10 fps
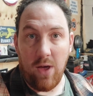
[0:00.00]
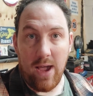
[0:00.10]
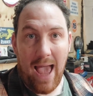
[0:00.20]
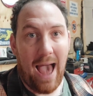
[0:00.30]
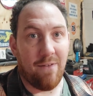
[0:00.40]
that I
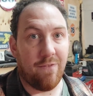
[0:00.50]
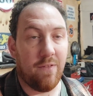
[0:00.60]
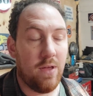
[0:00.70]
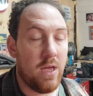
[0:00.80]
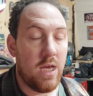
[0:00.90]
have.
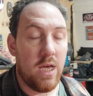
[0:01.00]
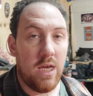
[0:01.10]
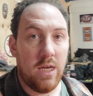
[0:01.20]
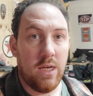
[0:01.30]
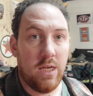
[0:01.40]

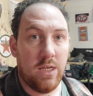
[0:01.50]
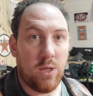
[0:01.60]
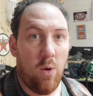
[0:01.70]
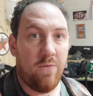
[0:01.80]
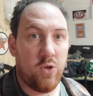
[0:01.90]

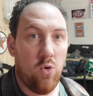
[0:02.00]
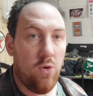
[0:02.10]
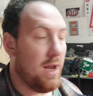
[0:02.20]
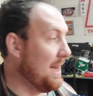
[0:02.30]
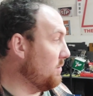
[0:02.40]
So I've
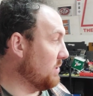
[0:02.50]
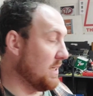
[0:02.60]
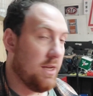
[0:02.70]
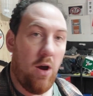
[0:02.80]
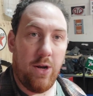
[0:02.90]
drawn a little
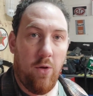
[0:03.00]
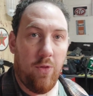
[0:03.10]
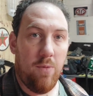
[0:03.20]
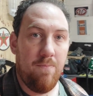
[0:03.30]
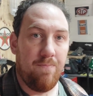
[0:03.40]
design on
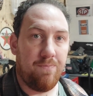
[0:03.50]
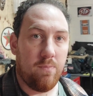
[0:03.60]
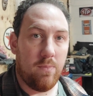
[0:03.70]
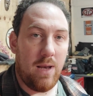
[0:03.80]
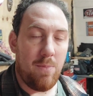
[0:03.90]
them.
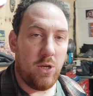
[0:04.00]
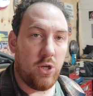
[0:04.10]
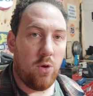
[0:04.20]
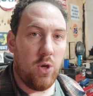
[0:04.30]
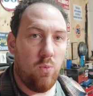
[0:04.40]
Let me
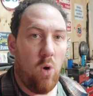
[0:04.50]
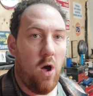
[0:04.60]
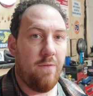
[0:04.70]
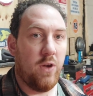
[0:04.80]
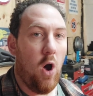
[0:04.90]
show you what
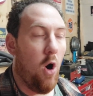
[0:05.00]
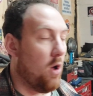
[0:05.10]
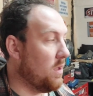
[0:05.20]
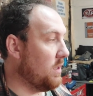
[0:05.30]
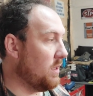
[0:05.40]
I've got.
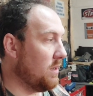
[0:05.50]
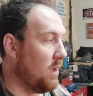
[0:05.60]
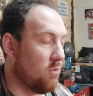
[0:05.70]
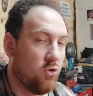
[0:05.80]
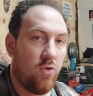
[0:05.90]

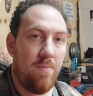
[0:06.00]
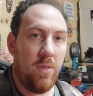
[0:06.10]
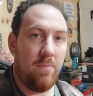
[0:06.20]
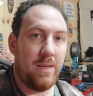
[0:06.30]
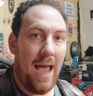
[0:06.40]
I'll trim
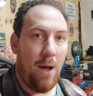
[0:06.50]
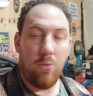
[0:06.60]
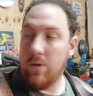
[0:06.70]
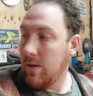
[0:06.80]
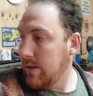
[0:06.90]
them down,
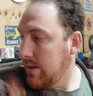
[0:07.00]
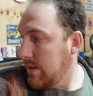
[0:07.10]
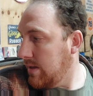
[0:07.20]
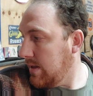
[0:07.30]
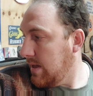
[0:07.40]

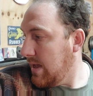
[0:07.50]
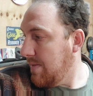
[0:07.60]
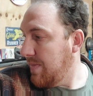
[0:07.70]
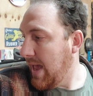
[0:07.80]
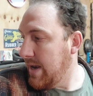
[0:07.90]

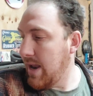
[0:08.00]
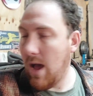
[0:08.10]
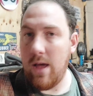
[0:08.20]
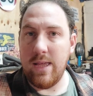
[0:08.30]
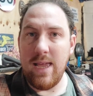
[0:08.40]
and then
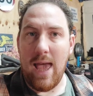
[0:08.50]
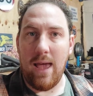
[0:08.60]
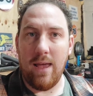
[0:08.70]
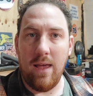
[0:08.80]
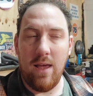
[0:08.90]
yeah,
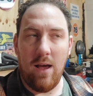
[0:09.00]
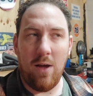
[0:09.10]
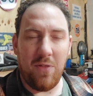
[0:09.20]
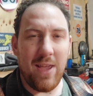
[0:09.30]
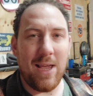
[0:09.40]
I
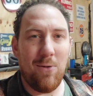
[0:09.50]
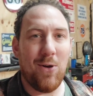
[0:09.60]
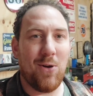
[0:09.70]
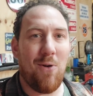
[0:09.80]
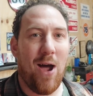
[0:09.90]
think it'll
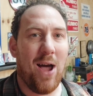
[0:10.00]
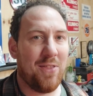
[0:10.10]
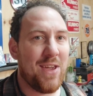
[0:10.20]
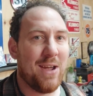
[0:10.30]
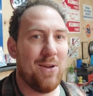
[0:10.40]
look alright. I
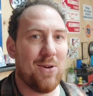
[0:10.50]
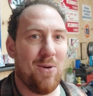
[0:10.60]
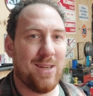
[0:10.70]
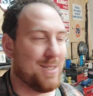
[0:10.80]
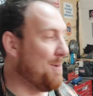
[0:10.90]
think it'll look
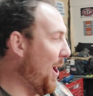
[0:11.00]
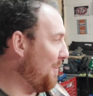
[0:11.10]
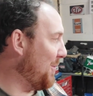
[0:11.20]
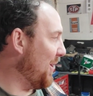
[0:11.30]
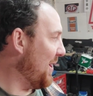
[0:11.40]
quite
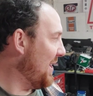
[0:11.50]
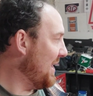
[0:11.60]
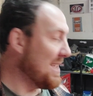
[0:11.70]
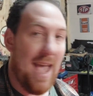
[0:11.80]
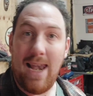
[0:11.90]
smart. But
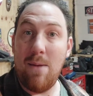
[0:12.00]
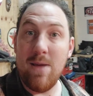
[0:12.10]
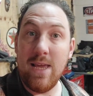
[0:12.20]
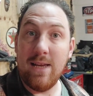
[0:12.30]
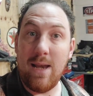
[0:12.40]
yeah, let
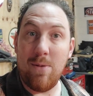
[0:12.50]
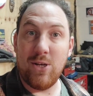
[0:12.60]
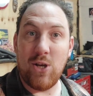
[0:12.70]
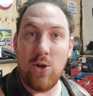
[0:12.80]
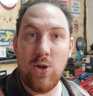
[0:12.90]
me
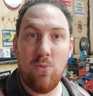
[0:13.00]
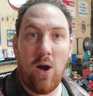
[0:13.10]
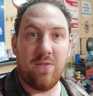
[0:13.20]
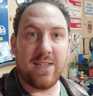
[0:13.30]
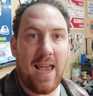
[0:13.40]
show you what
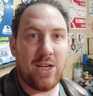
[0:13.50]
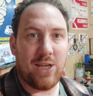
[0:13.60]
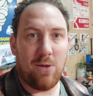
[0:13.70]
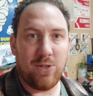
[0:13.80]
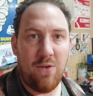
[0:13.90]
I've sketched
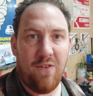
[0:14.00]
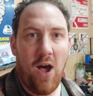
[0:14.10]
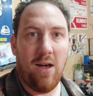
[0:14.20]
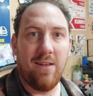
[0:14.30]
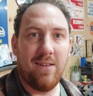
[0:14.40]
out so far.